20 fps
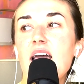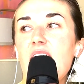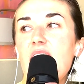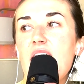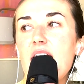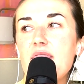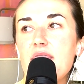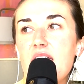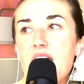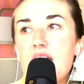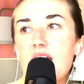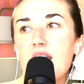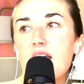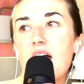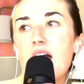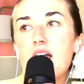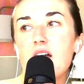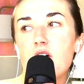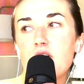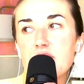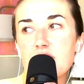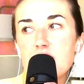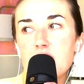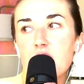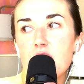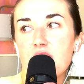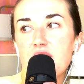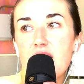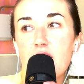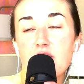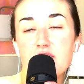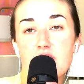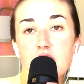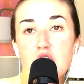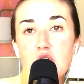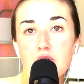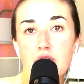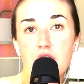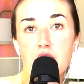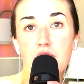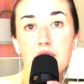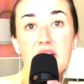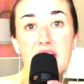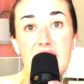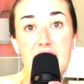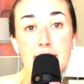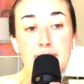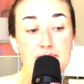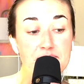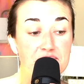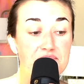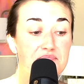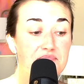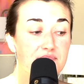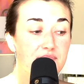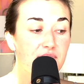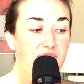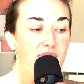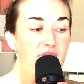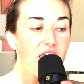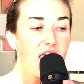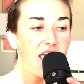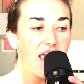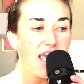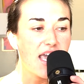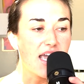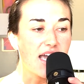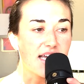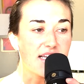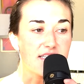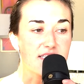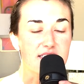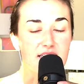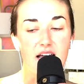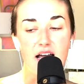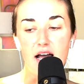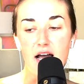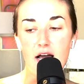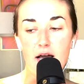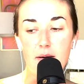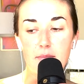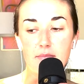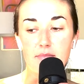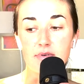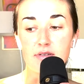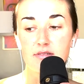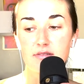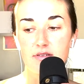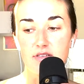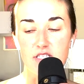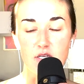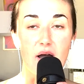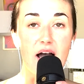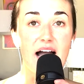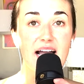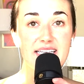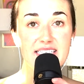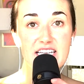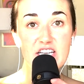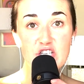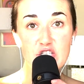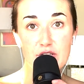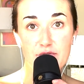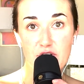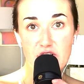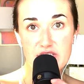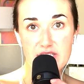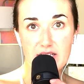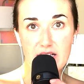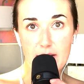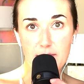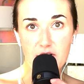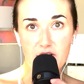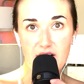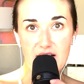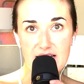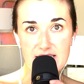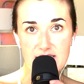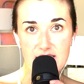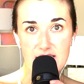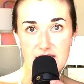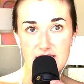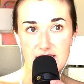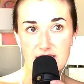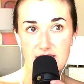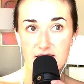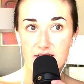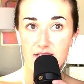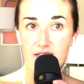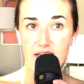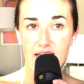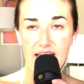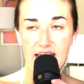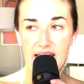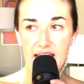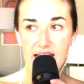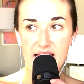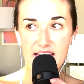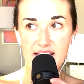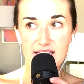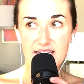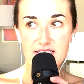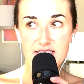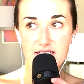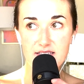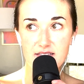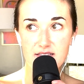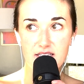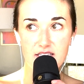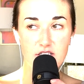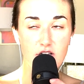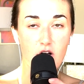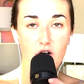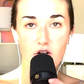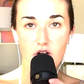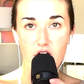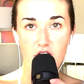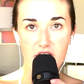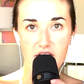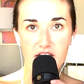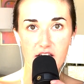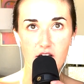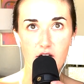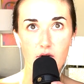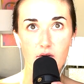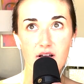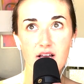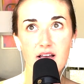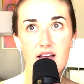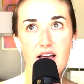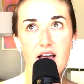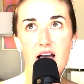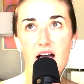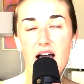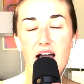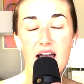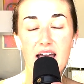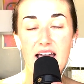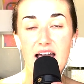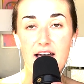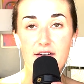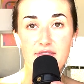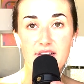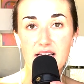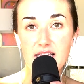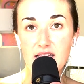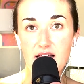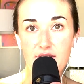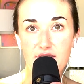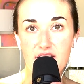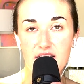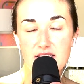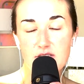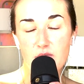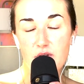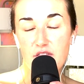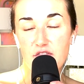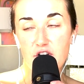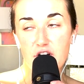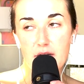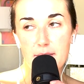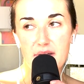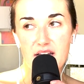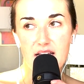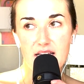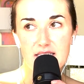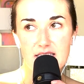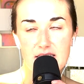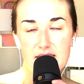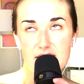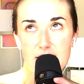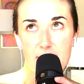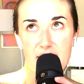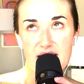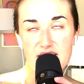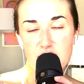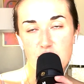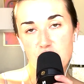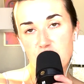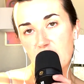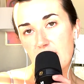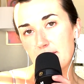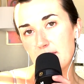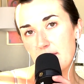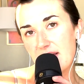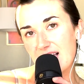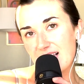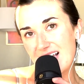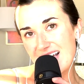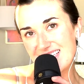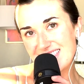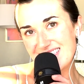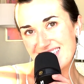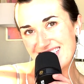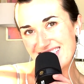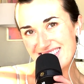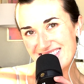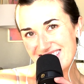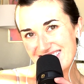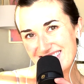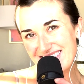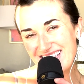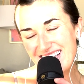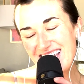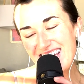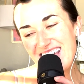And then they also do Legree. And so I teach the Versa Climber classes and it's all cardio. I effing love it. It's only 30 minutes. It's the best. You should come to my classes.